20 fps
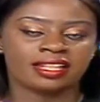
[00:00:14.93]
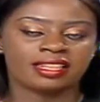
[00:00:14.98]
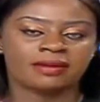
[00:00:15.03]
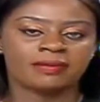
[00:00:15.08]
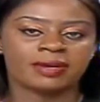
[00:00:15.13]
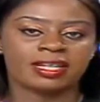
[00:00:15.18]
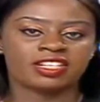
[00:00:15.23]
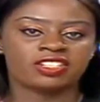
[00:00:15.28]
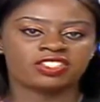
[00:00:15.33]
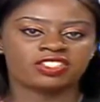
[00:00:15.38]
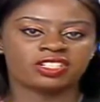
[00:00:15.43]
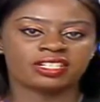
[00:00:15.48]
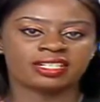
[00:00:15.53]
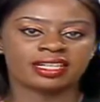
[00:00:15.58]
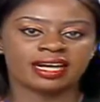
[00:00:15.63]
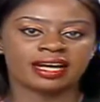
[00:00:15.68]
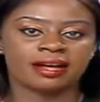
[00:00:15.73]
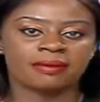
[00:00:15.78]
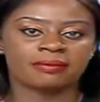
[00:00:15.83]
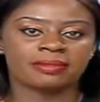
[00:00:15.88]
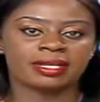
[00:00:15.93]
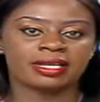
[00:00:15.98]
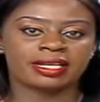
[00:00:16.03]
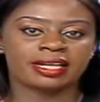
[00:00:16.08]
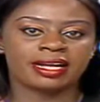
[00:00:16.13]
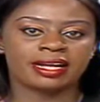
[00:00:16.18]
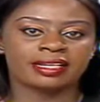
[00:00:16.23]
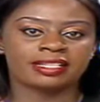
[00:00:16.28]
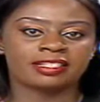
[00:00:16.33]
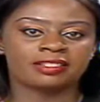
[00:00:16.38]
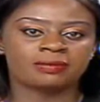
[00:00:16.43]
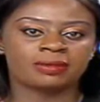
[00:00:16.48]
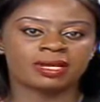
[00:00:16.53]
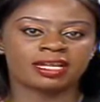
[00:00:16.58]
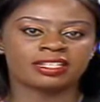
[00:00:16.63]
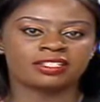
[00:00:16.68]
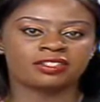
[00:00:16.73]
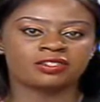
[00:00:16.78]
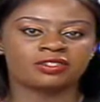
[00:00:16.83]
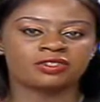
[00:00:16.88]
The Malaysian car maker is
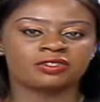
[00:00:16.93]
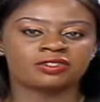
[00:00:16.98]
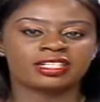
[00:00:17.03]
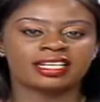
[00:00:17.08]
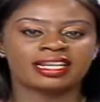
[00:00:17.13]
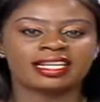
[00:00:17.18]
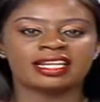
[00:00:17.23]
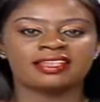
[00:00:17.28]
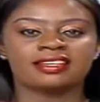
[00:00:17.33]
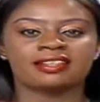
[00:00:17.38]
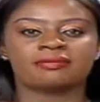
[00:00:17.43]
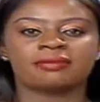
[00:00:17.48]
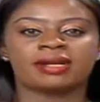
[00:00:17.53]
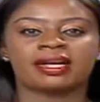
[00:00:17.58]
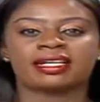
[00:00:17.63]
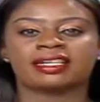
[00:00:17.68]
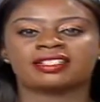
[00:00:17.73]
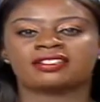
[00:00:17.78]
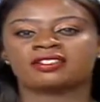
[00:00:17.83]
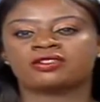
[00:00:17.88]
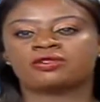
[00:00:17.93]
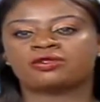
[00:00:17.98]
planning to use the Kenyan market